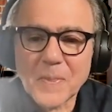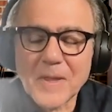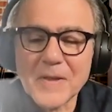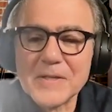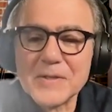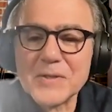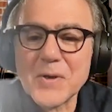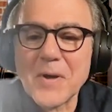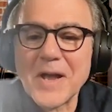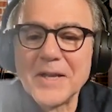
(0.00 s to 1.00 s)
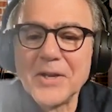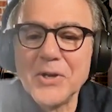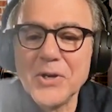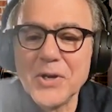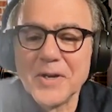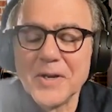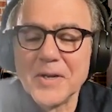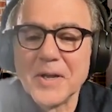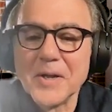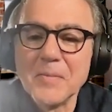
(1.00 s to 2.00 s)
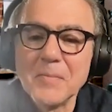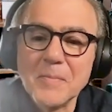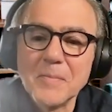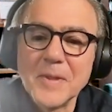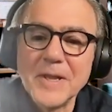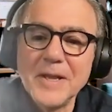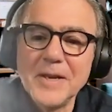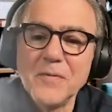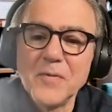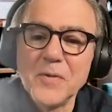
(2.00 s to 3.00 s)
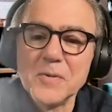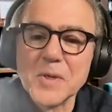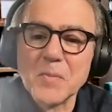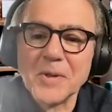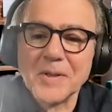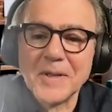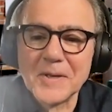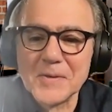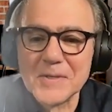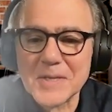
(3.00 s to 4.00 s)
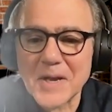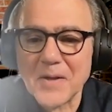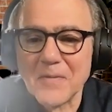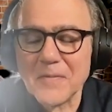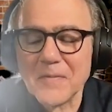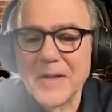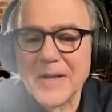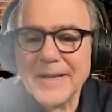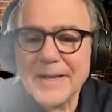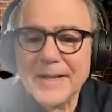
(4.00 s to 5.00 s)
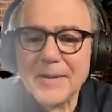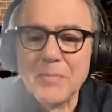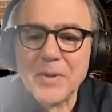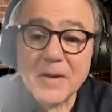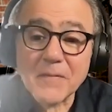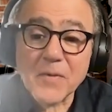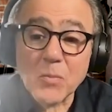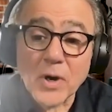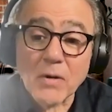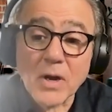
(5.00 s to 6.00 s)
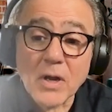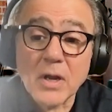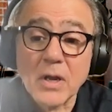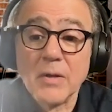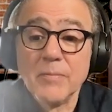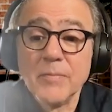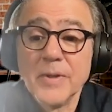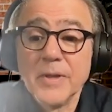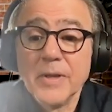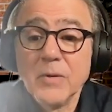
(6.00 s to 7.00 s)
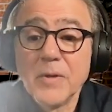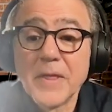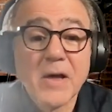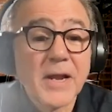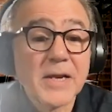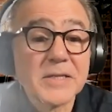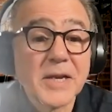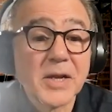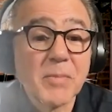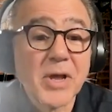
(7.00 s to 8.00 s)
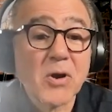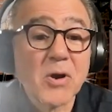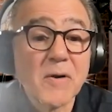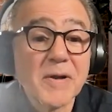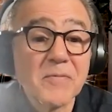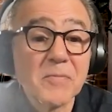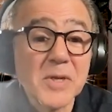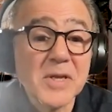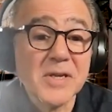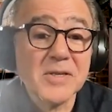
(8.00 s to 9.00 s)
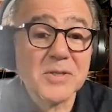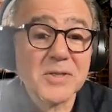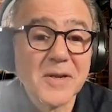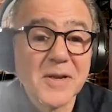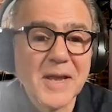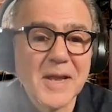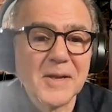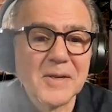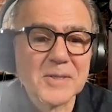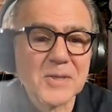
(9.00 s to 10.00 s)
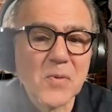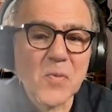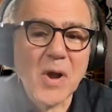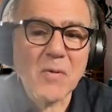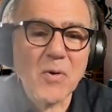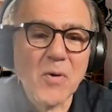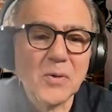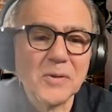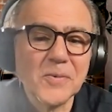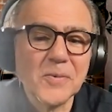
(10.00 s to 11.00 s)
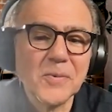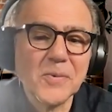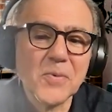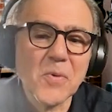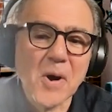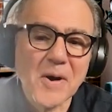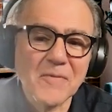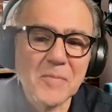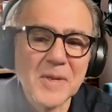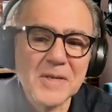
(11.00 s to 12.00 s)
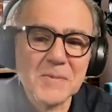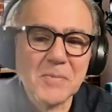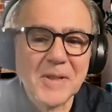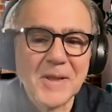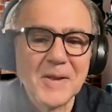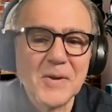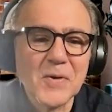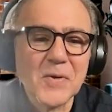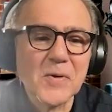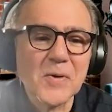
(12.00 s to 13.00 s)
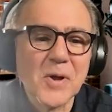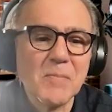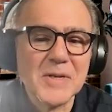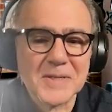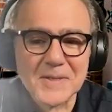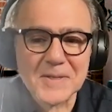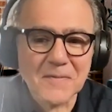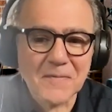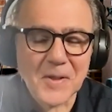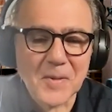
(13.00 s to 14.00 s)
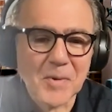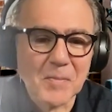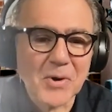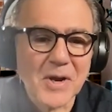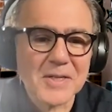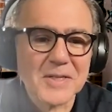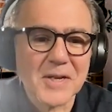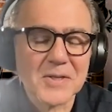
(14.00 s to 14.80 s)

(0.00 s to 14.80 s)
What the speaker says: so I couldn't interview someone like yourself, being from where I am, without asking about RFPs. And so, what role do RFPs play in your business development process?